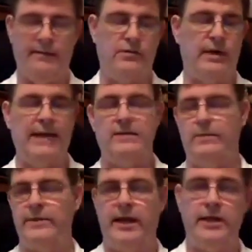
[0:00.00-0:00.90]

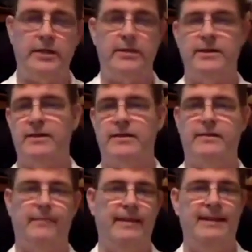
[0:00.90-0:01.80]
transportation
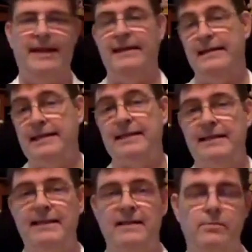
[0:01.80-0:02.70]
system that
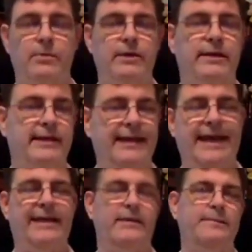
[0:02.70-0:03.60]
Disney is putting
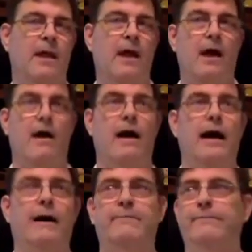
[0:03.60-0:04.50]
together,
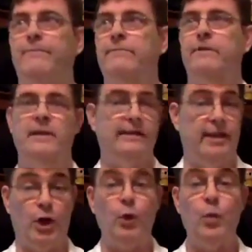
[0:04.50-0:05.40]

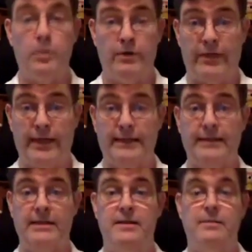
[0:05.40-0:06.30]
the Uber thing
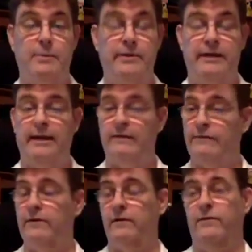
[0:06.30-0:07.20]
that Disney's putting together
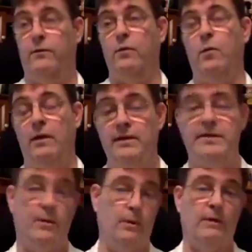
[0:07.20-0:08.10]
for Walt
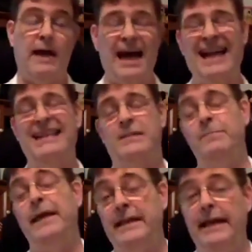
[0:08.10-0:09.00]
Disney World, I
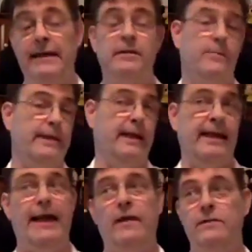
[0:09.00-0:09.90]
expect that to be
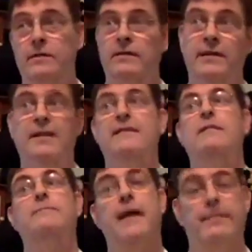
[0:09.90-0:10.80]
announced
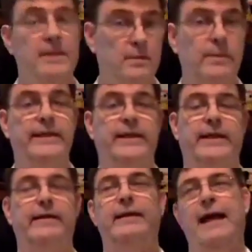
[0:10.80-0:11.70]
sometime this
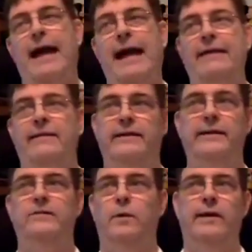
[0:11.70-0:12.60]
weekend at
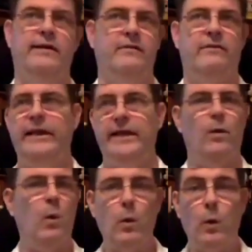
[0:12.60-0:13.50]
D23
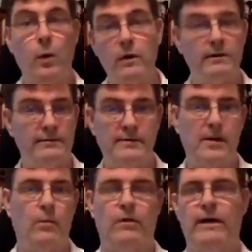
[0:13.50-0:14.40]
or
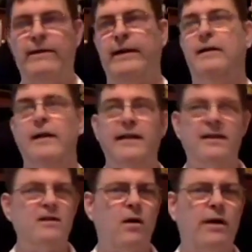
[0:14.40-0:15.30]
somewhere around there.
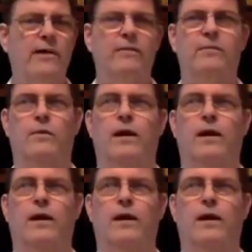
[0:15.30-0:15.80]
There's already